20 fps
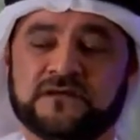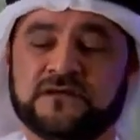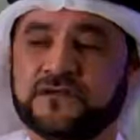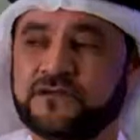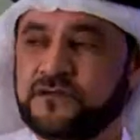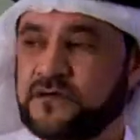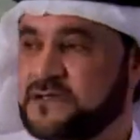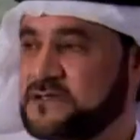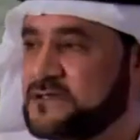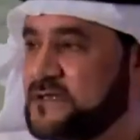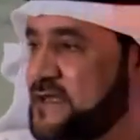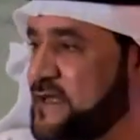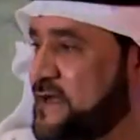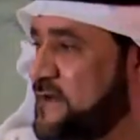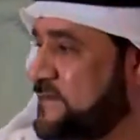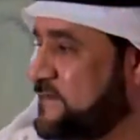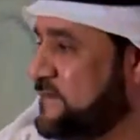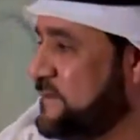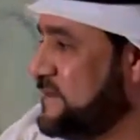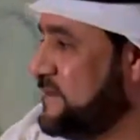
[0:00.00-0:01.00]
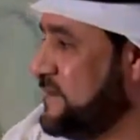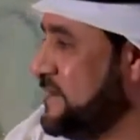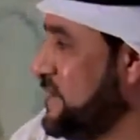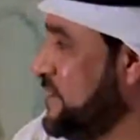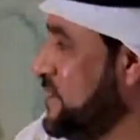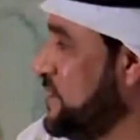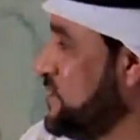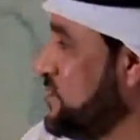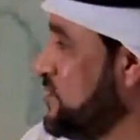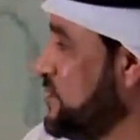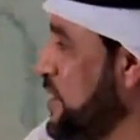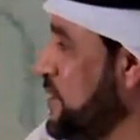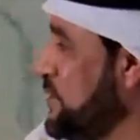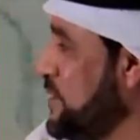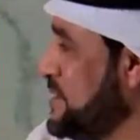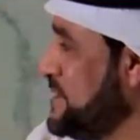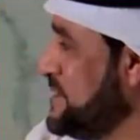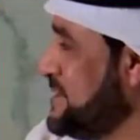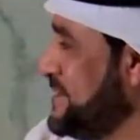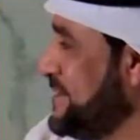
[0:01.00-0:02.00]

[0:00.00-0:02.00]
Do I still have 2 hours?